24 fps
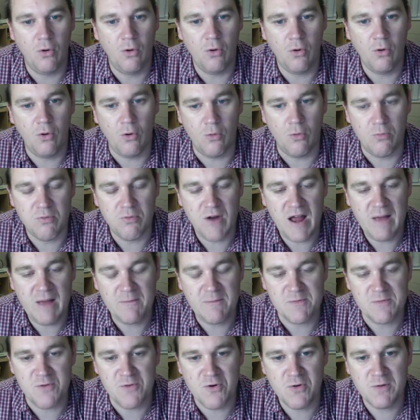or
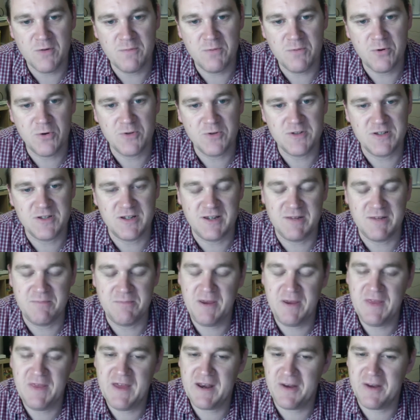perhaps more importantly,
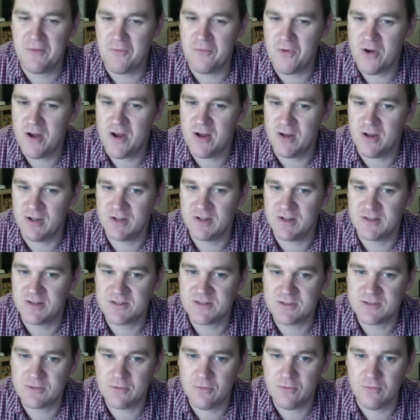be that at work, at
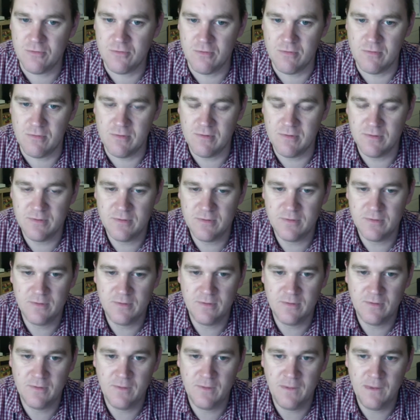school,
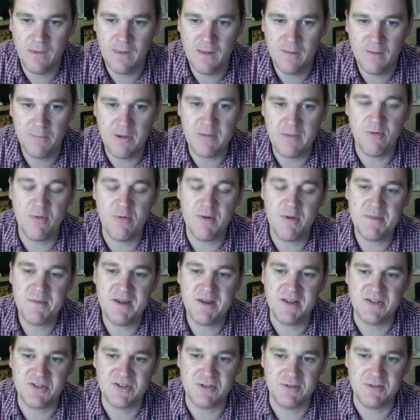people we
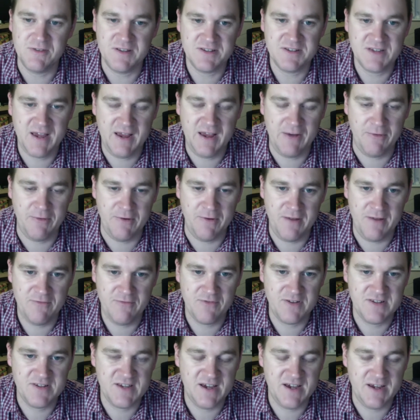meet during the town
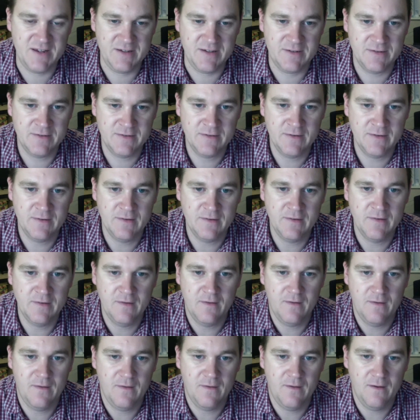every day.
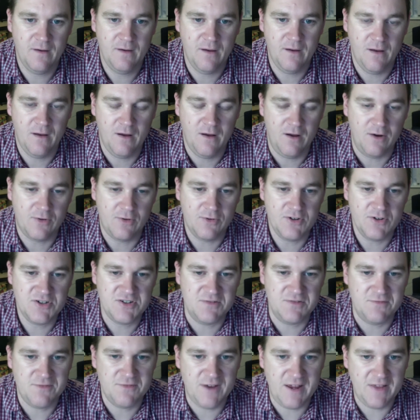
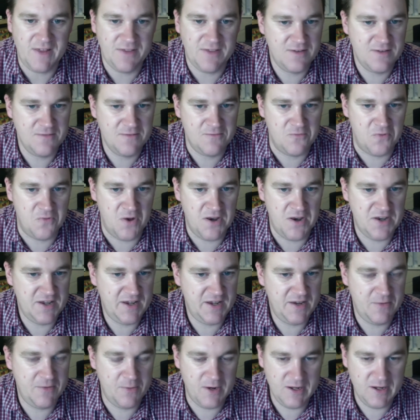Christian faith isn't 1 day
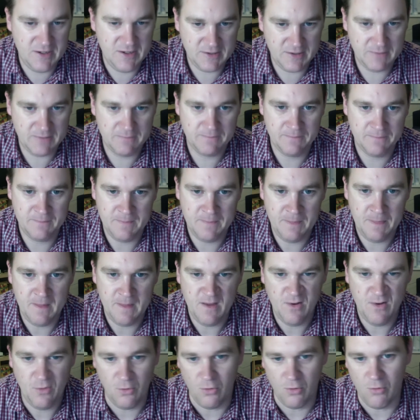a week,
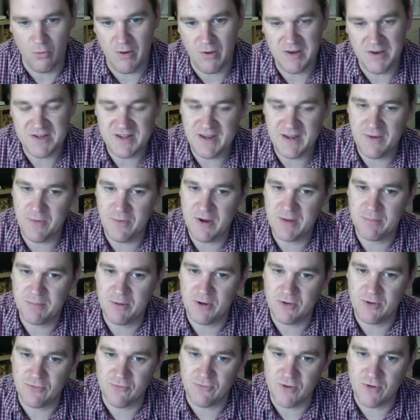or 1 day a week
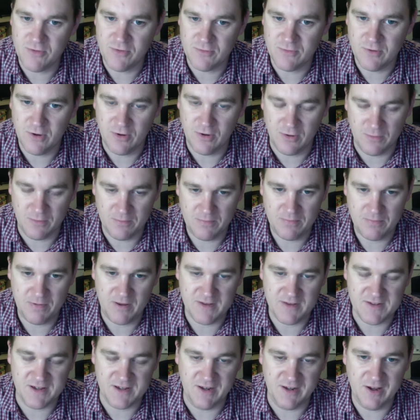plus
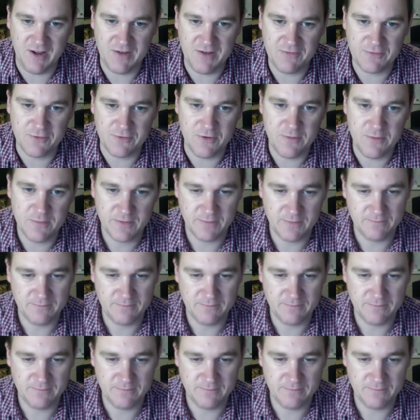our life group.